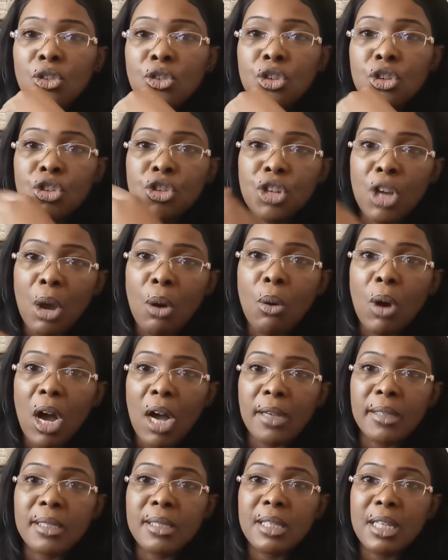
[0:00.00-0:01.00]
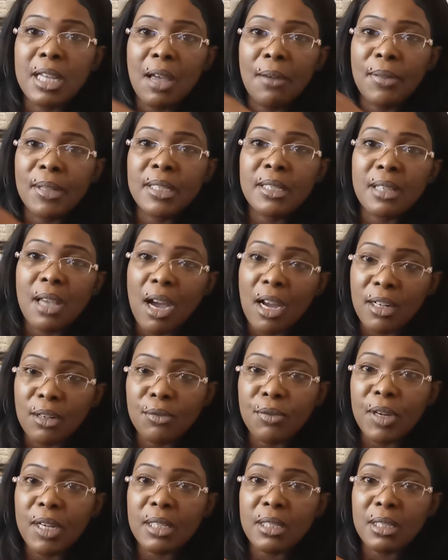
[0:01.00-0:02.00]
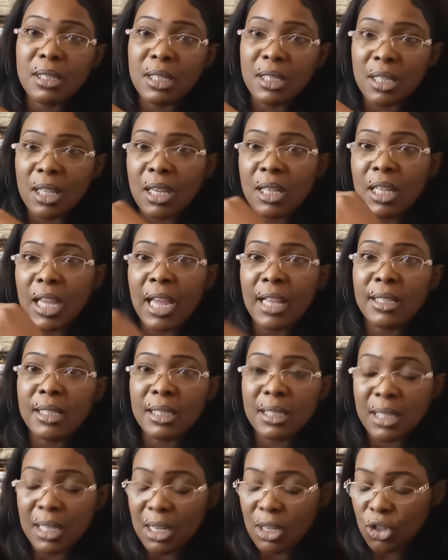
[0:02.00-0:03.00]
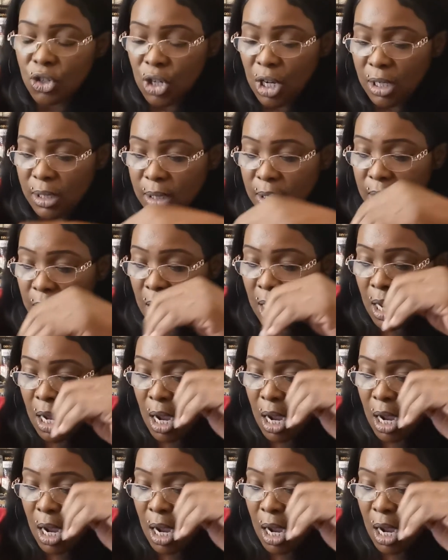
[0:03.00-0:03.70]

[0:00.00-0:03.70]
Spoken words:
to show us the other side of us. They're there to teach us.